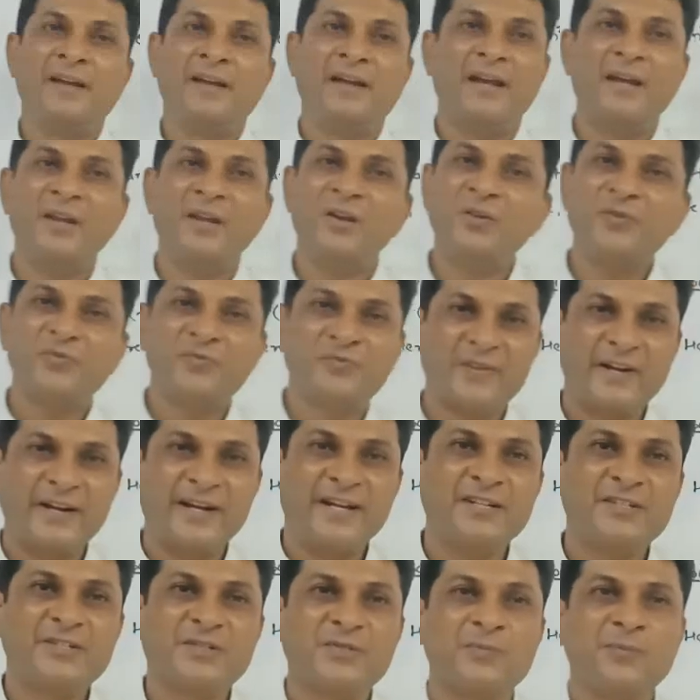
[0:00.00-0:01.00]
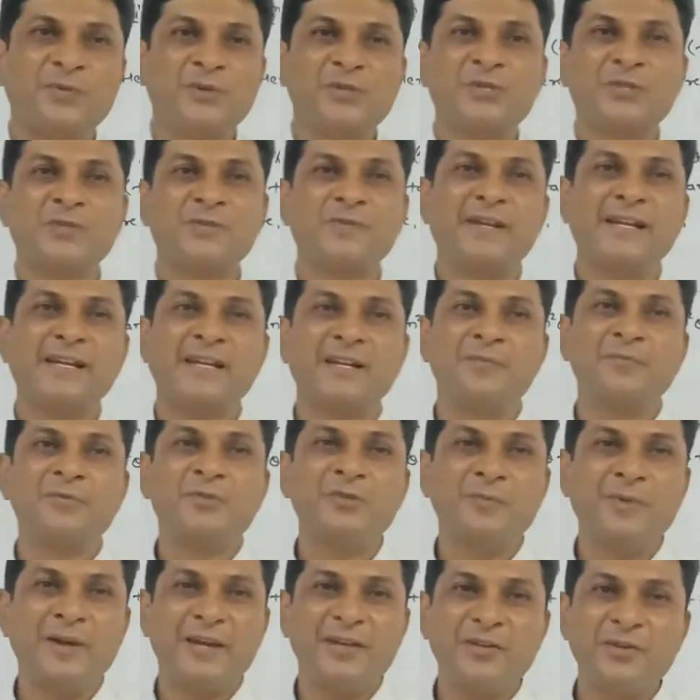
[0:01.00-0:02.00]
Hello friends, most welcome
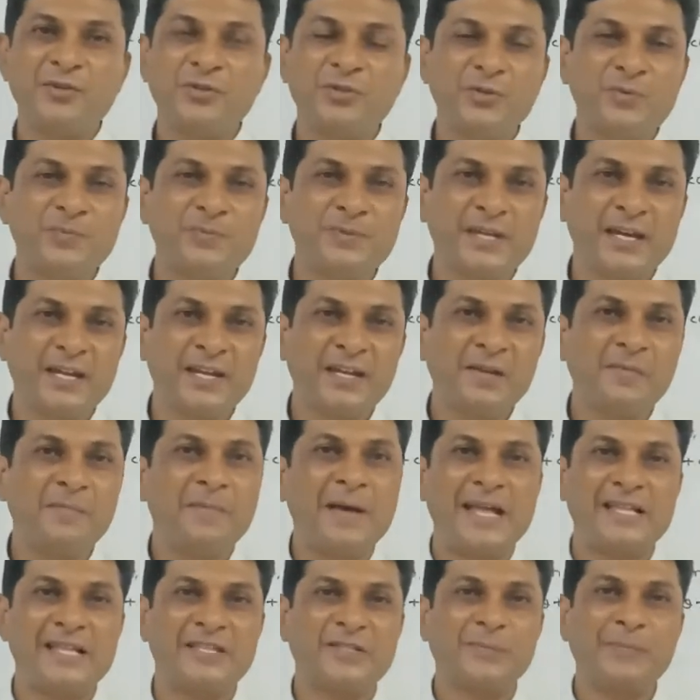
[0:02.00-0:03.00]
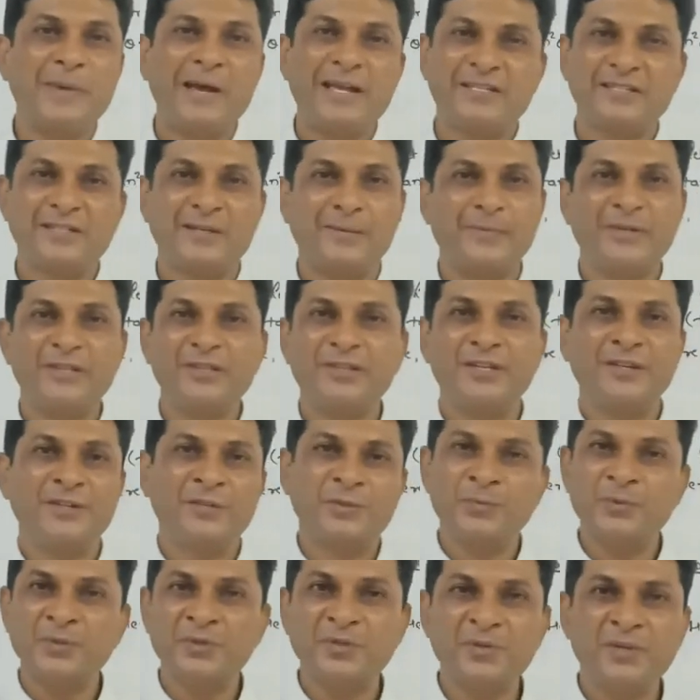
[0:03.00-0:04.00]
to my YouTube channel Maths by Samit
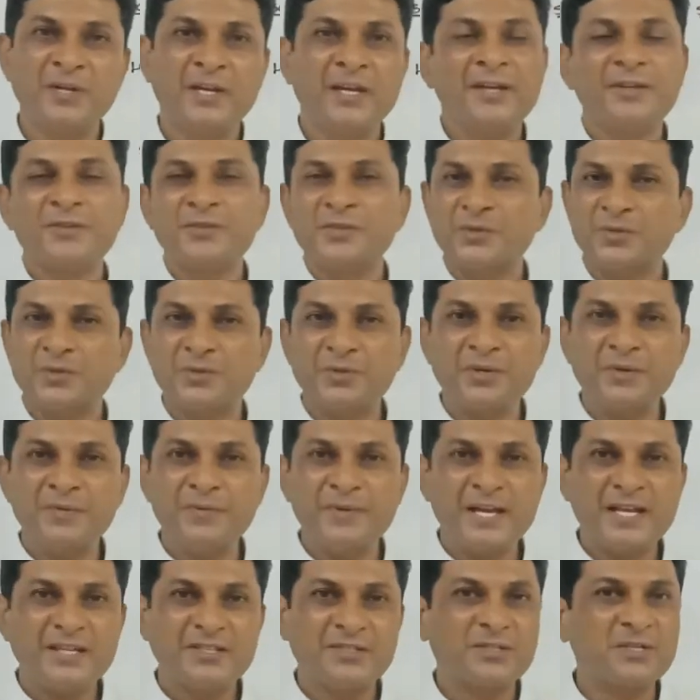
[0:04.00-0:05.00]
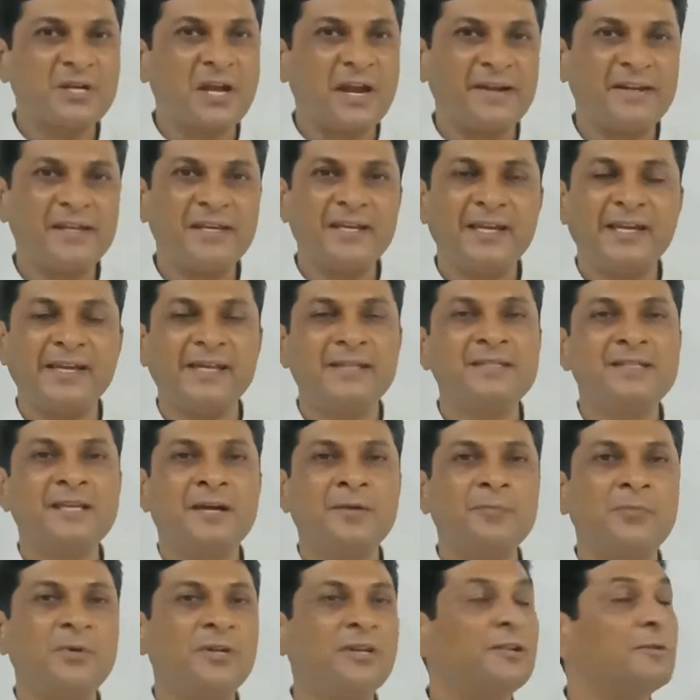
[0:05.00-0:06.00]
Deshmukh. So today we are starting
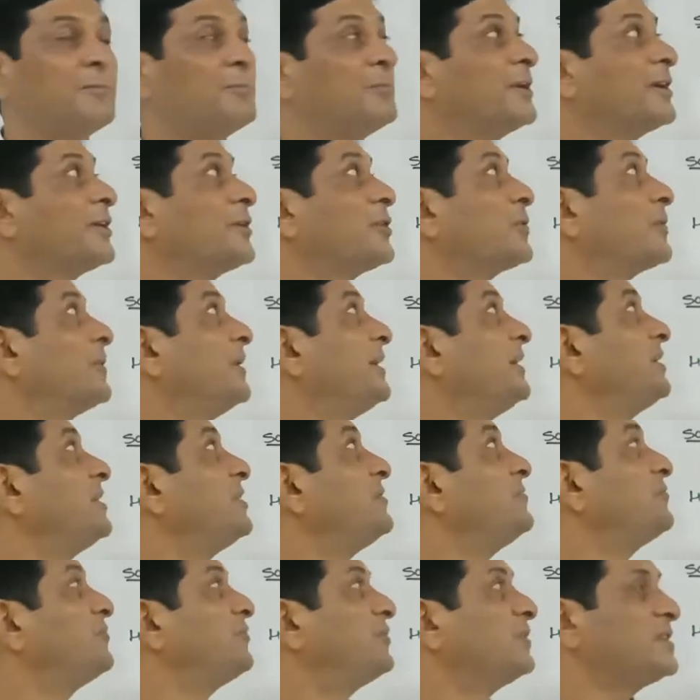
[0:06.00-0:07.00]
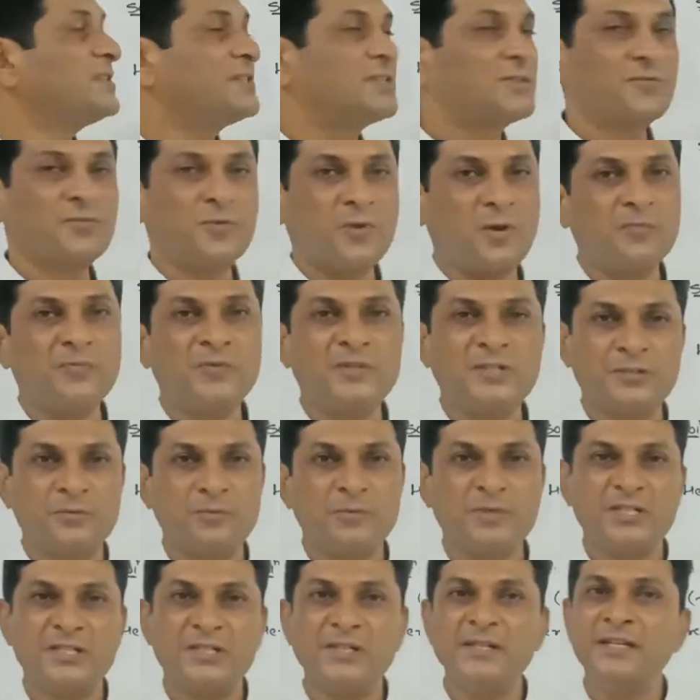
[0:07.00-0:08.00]
example number 21st from this
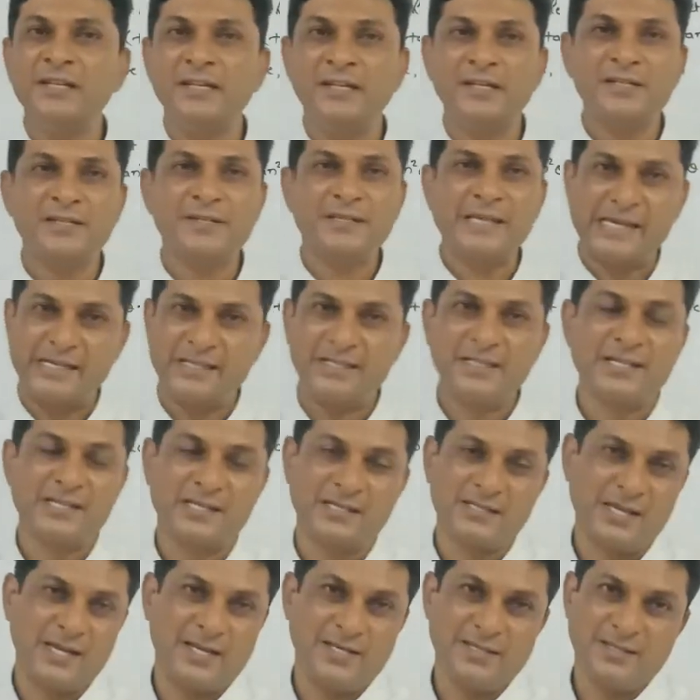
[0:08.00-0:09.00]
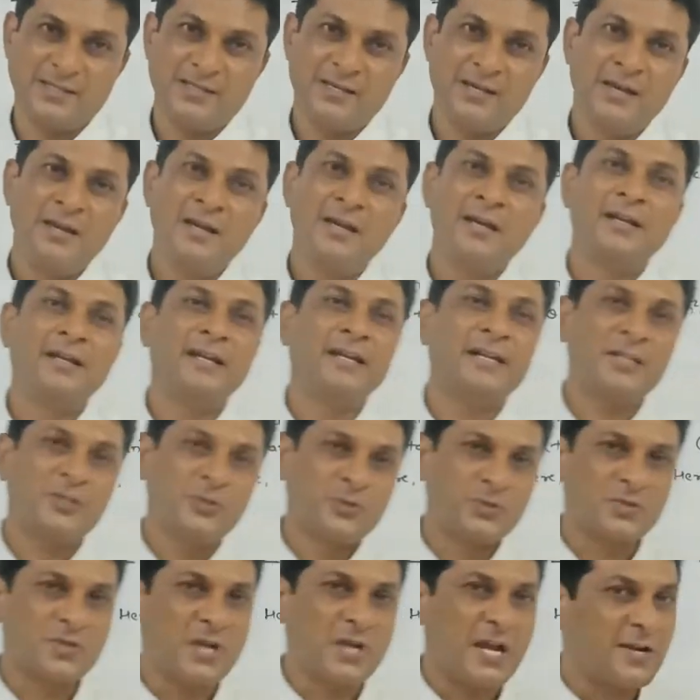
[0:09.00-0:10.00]
miscellaneous exercise. Let
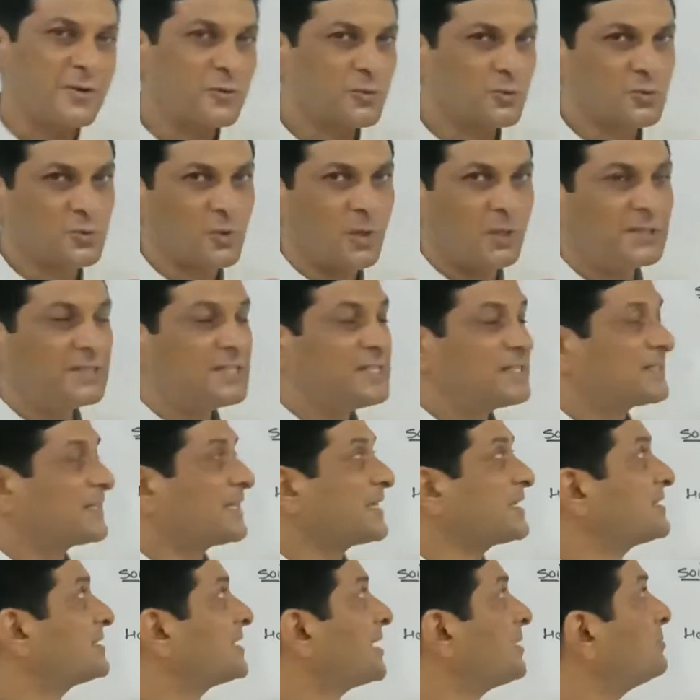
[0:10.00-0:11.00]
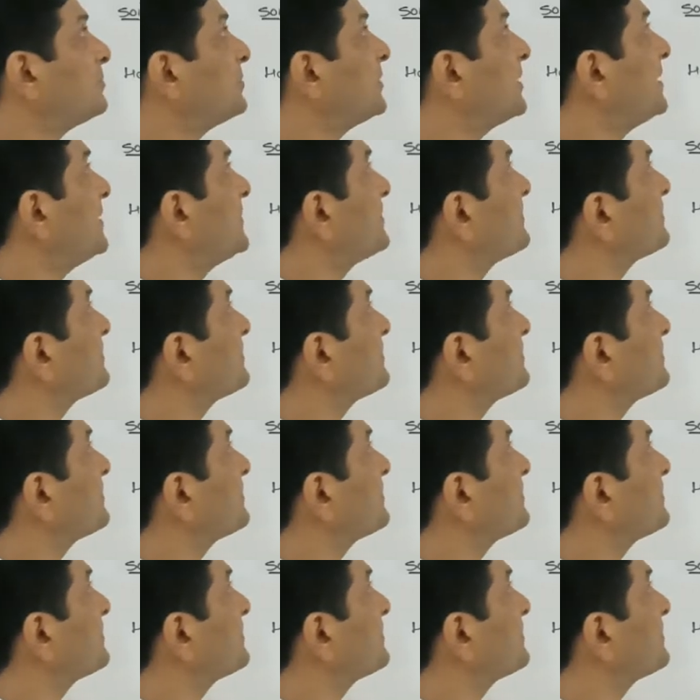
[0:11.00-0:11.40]
us try to solve this example.